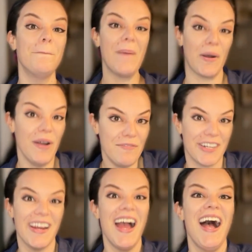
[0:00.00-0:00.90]

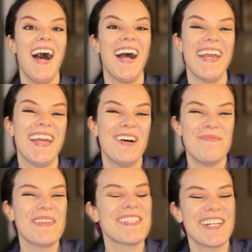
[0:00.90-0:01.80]
However, I
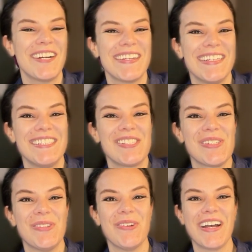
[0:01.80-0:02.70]
am starting
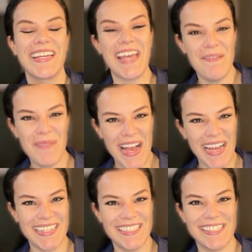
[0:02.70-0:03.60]
to get back
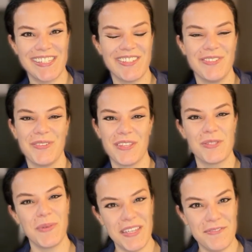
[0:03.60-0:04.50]
into the
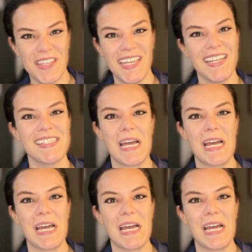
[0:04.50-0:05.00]
swing of things.